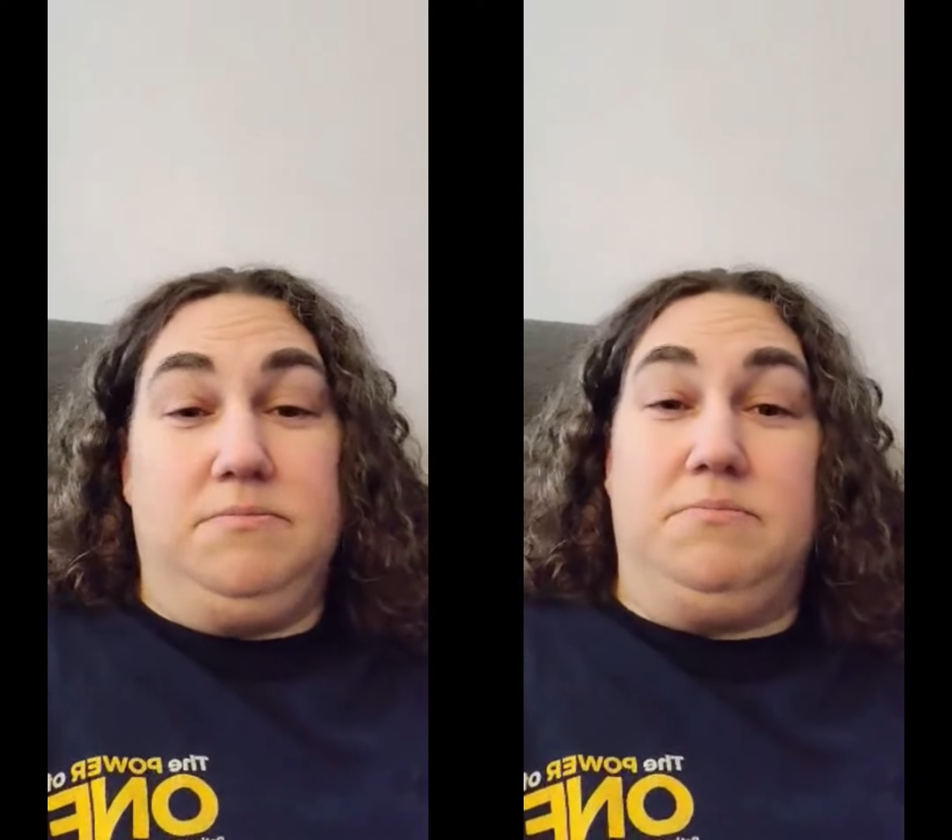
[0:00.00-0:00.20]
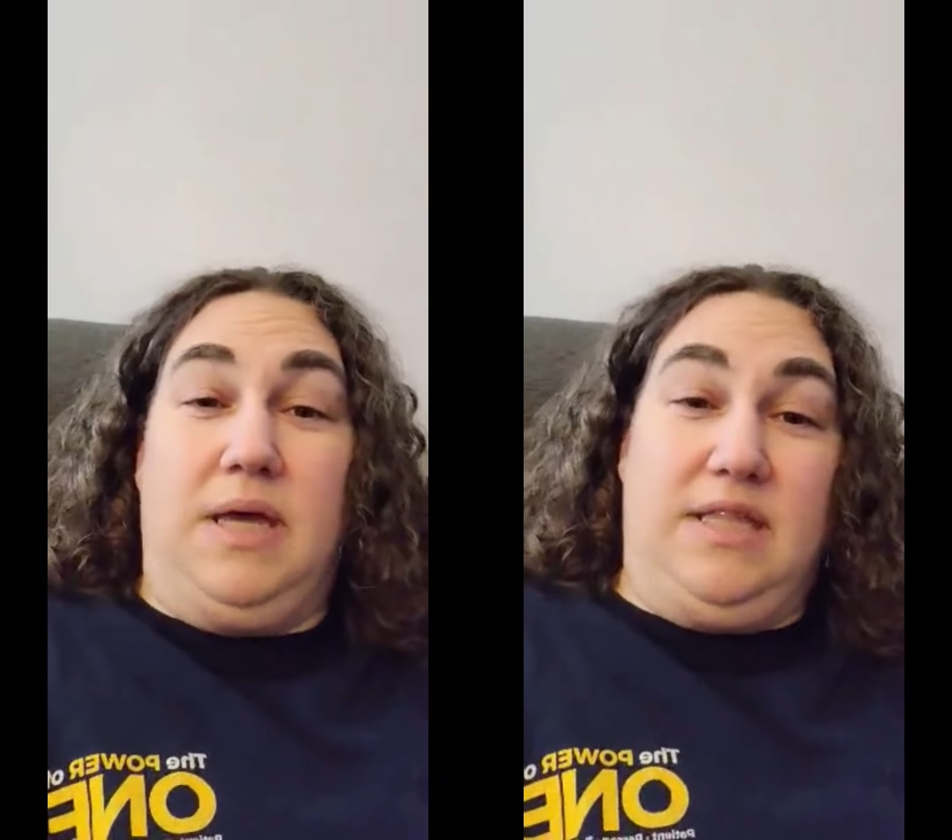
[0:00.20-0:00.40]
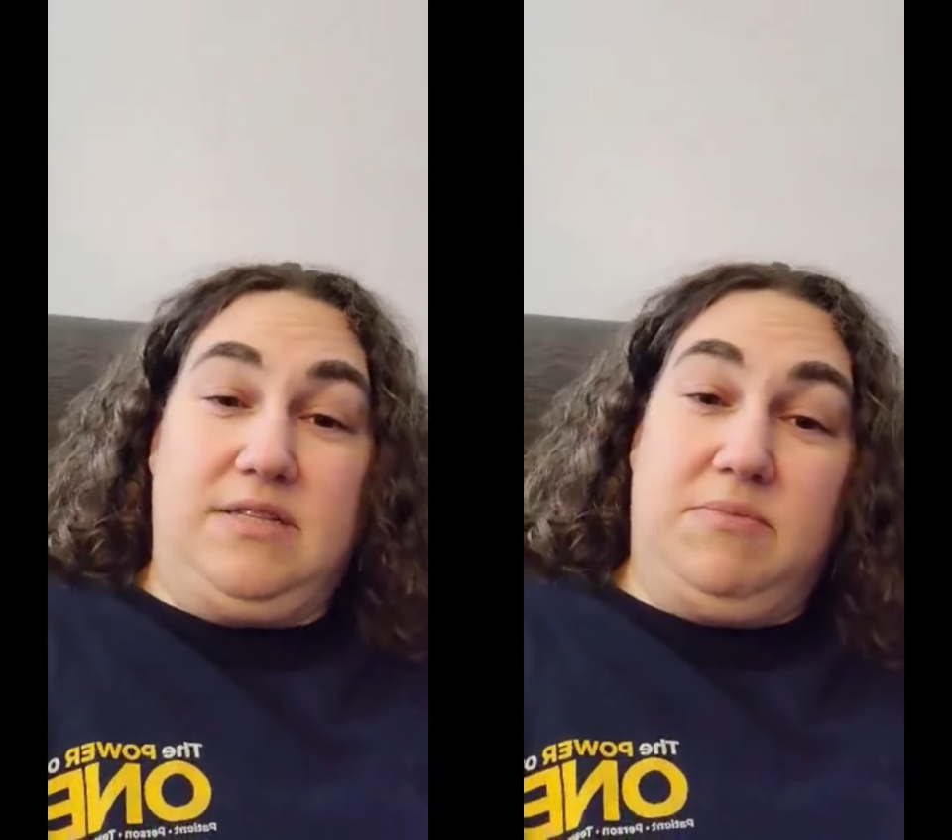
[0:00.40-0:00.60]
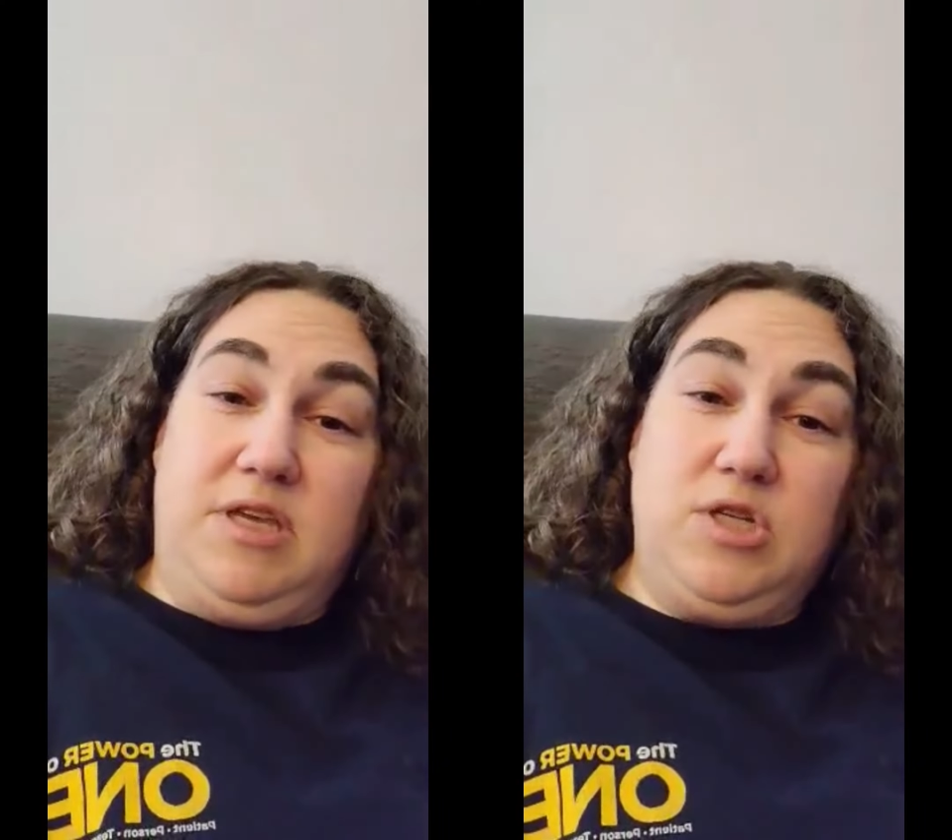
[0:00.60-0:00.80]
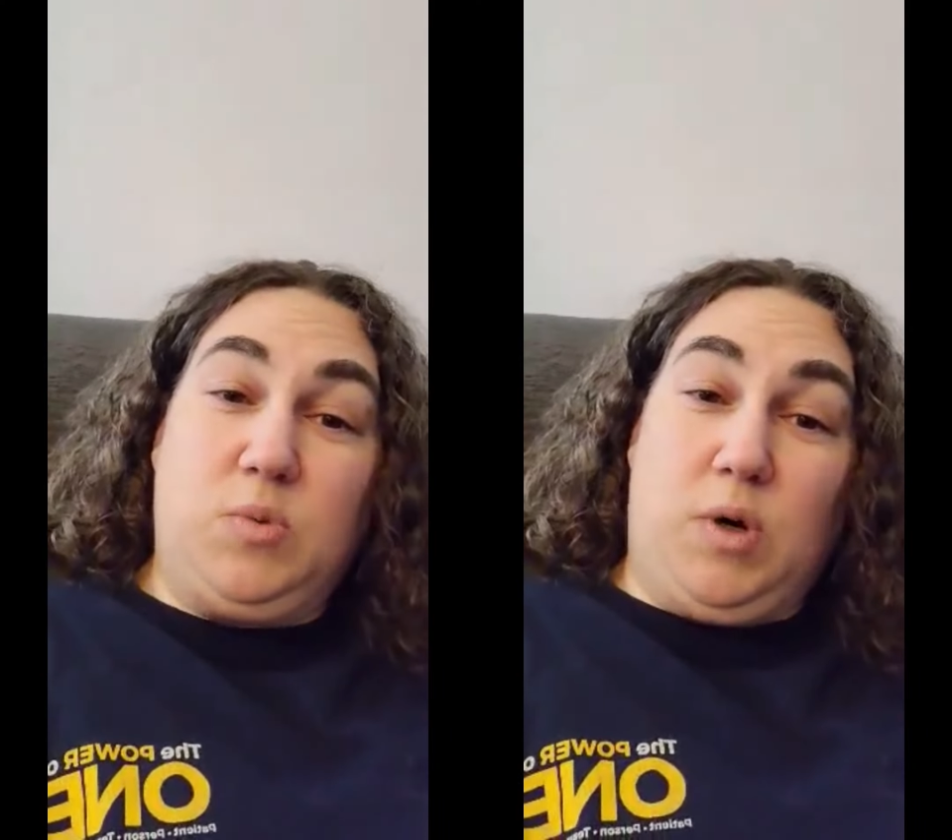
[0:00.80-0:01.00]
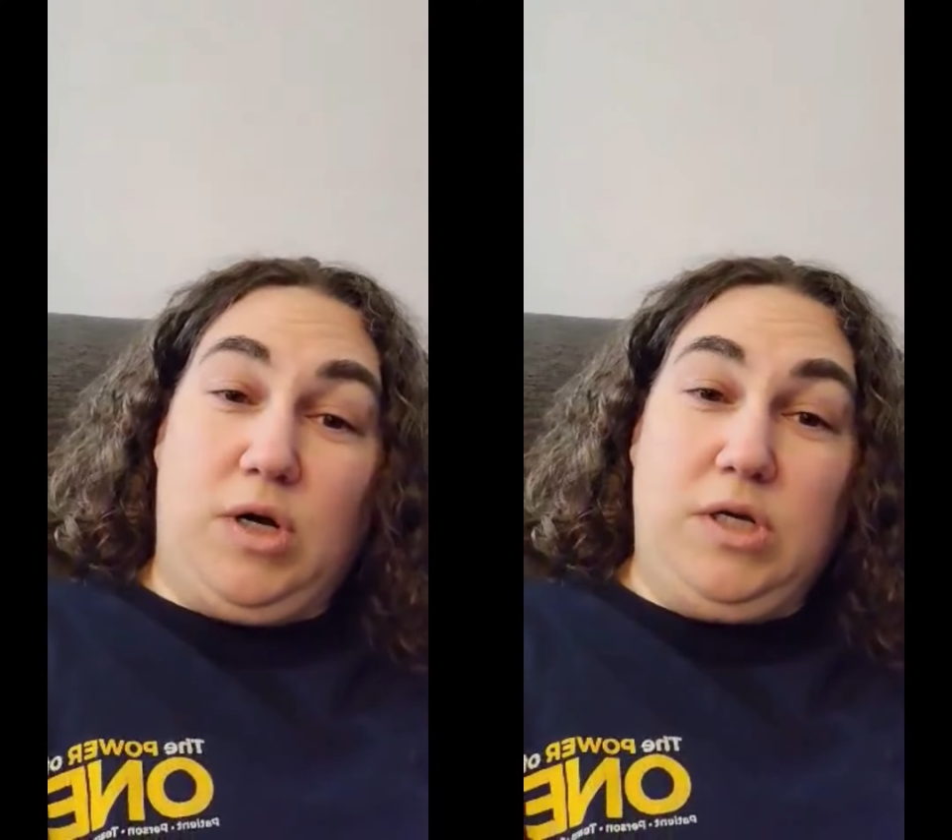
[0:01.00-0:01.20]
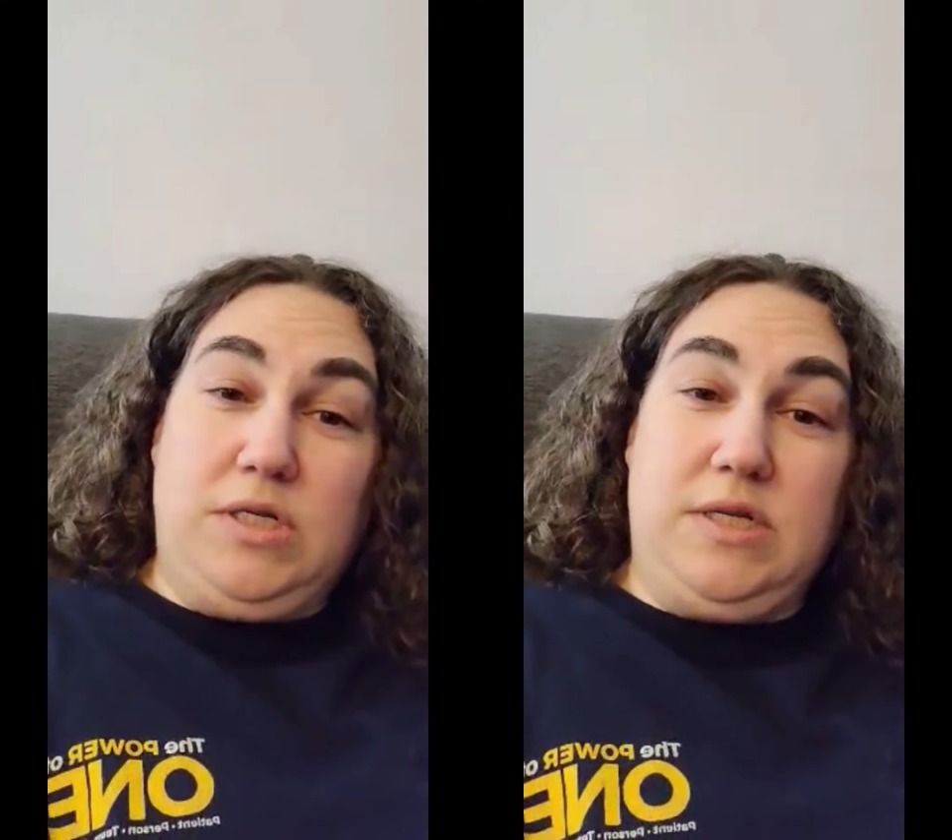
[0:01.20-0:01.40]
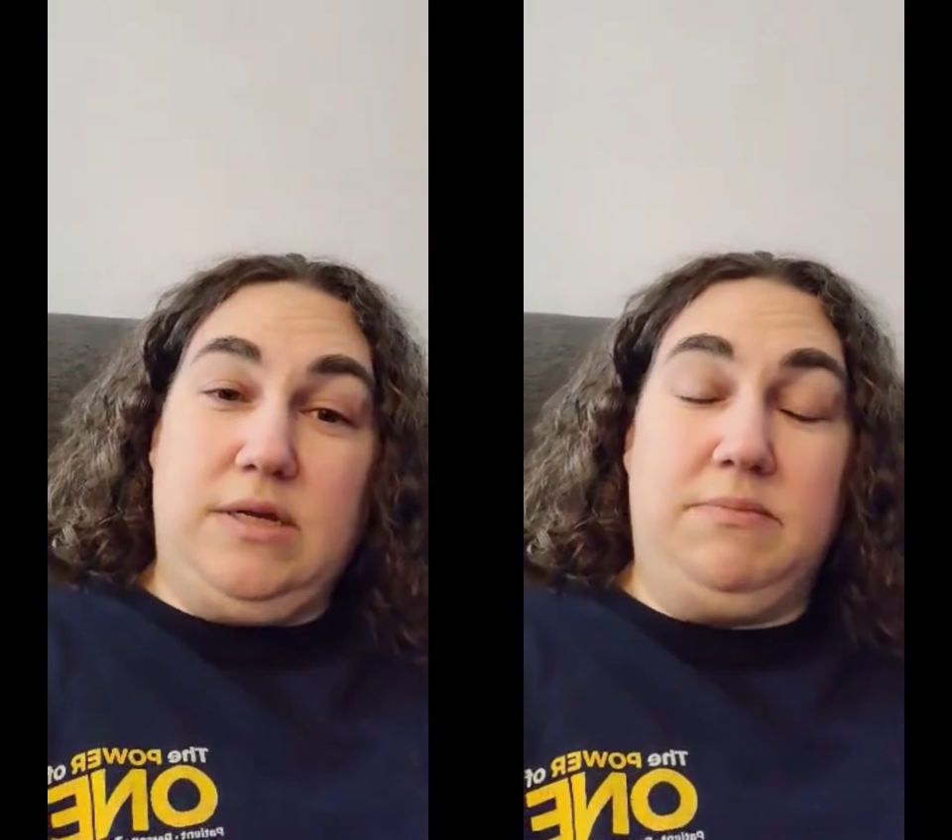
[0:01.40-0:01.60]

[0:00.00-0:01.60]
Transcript: made some things worse,